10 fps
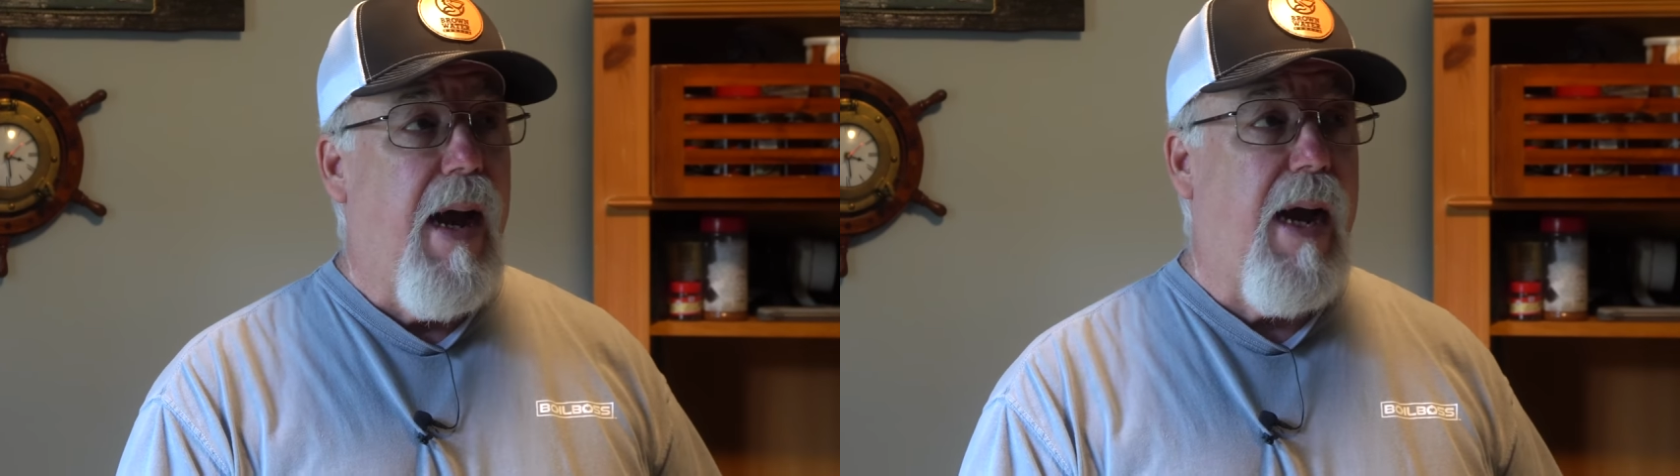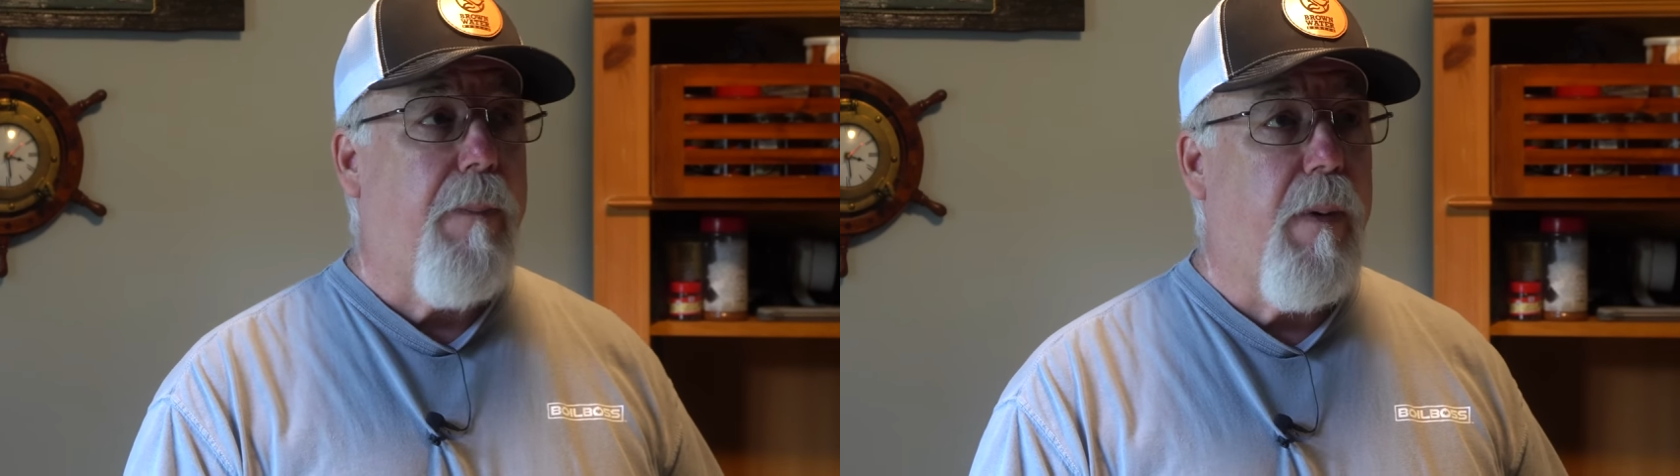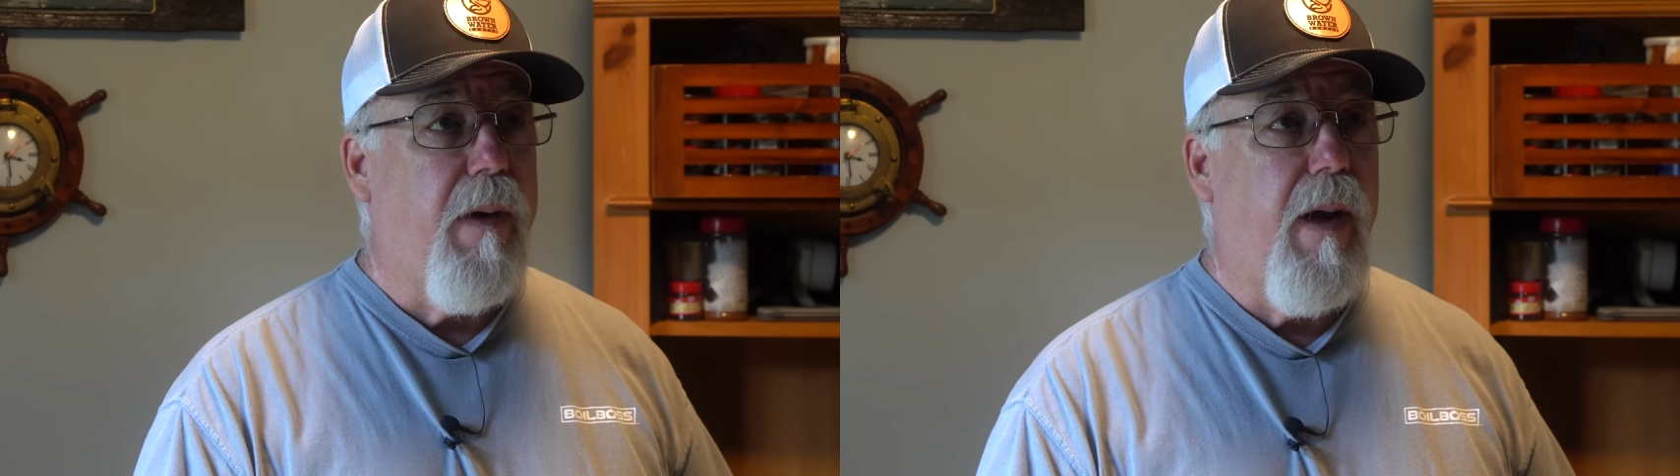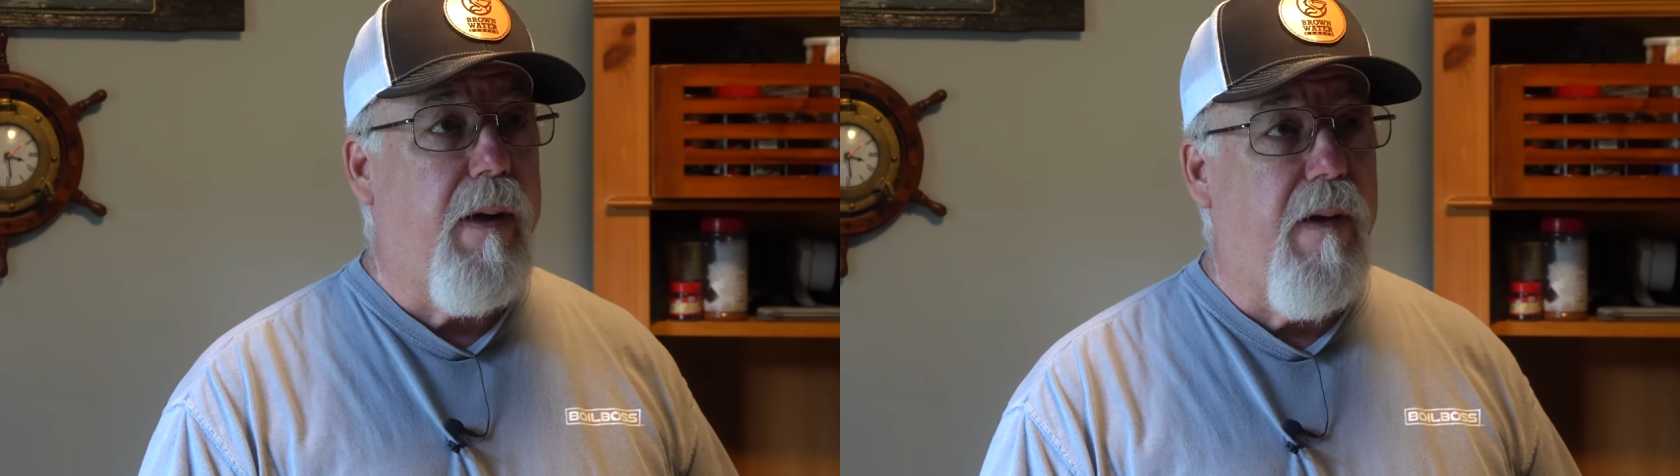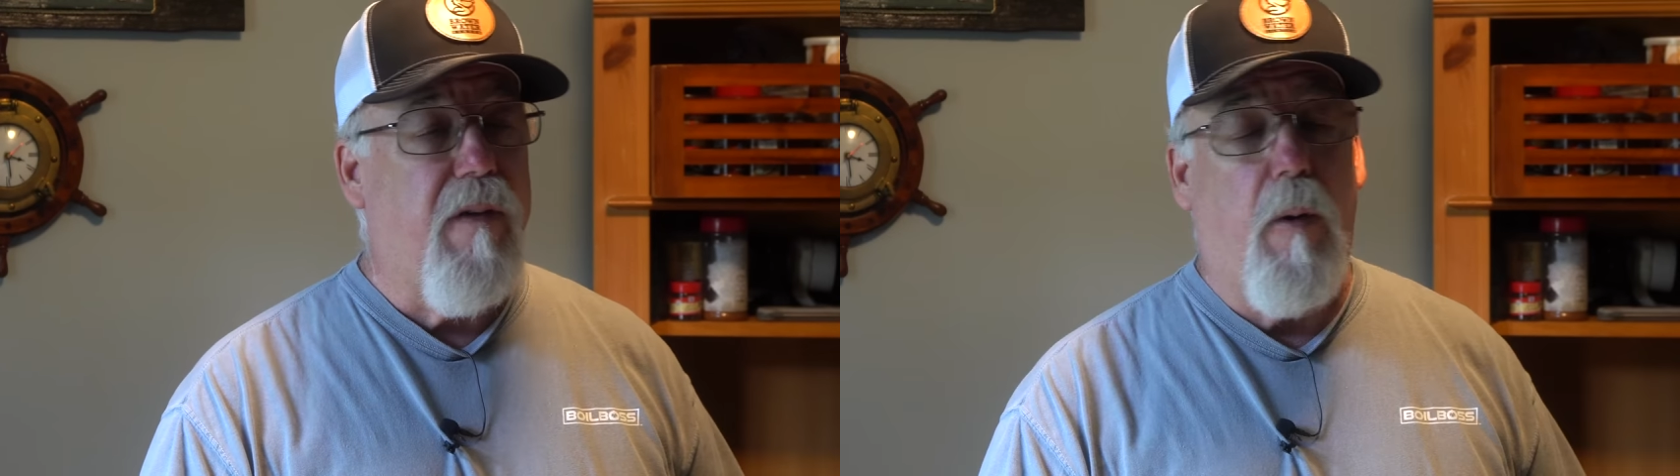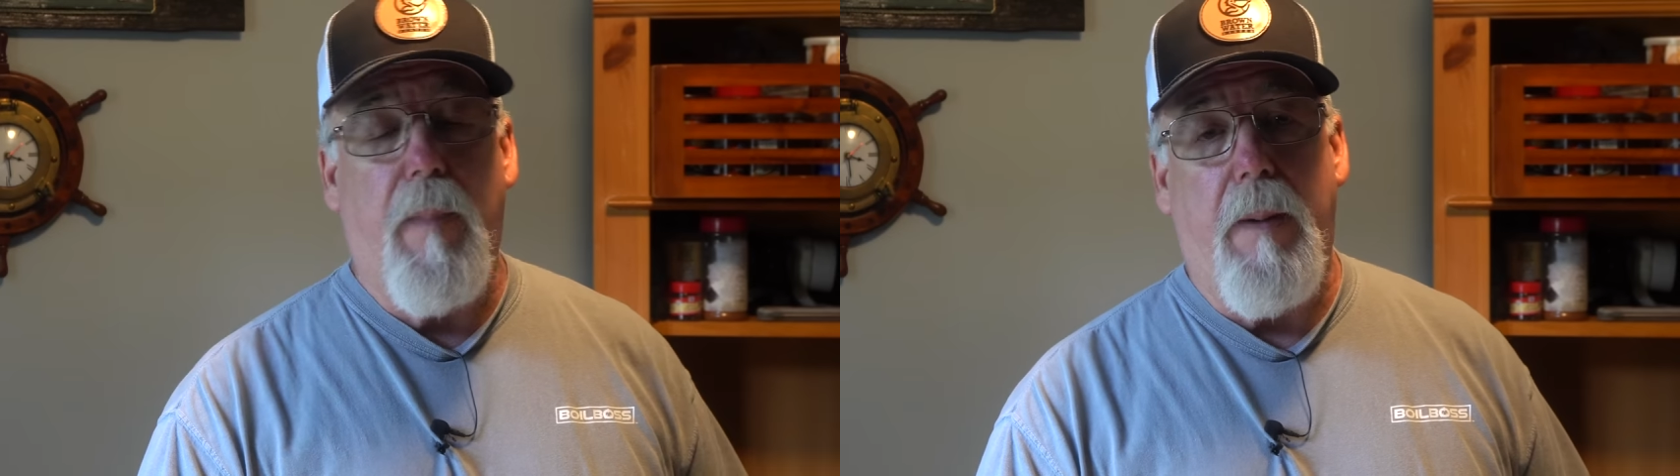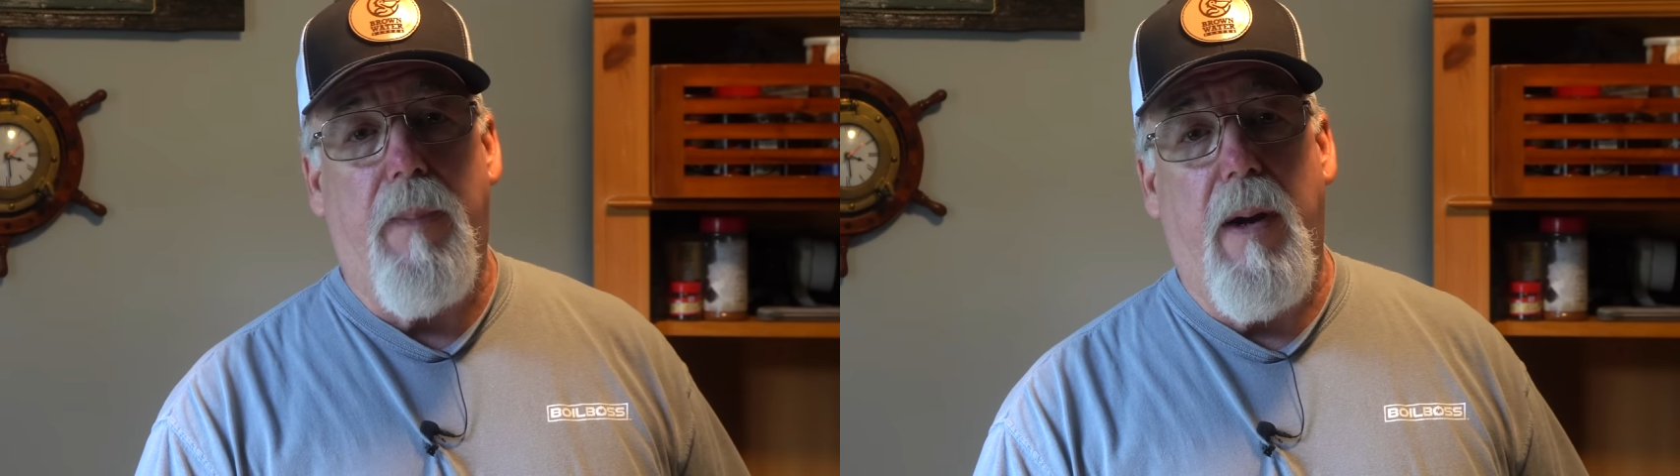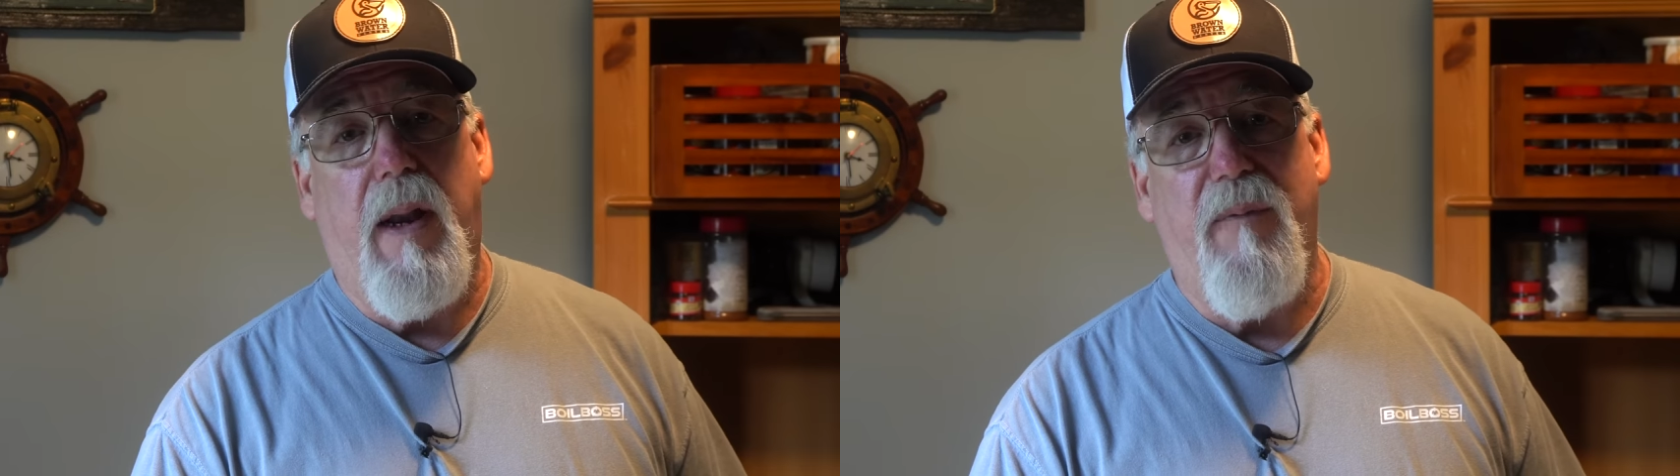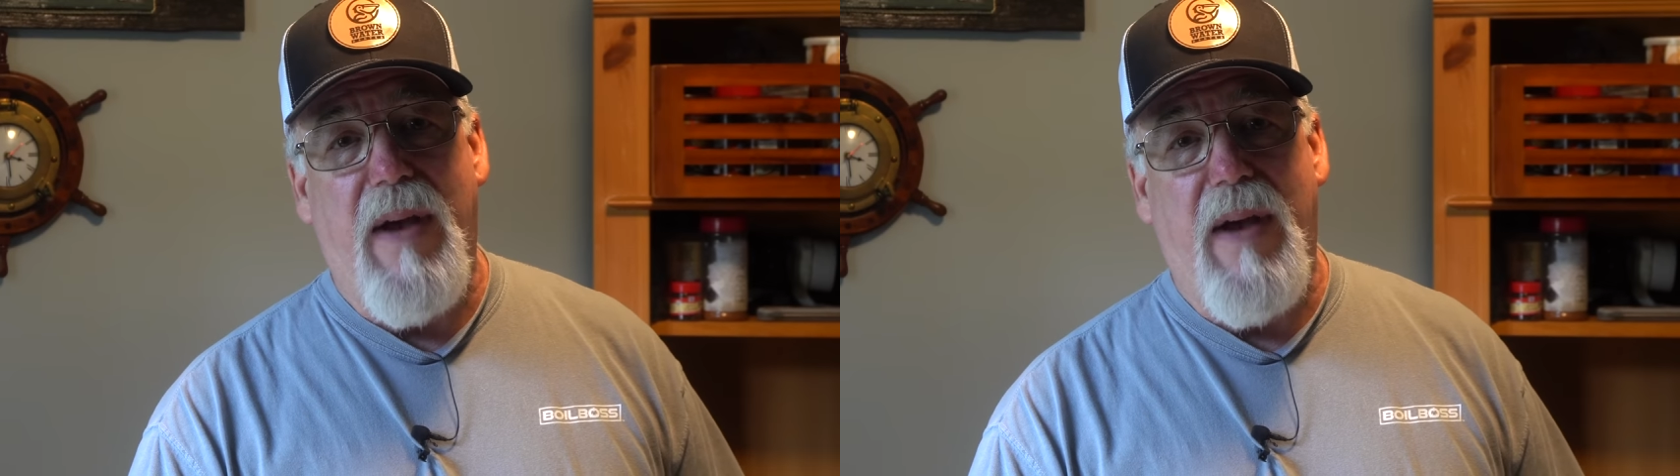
I predict it's gonna be probably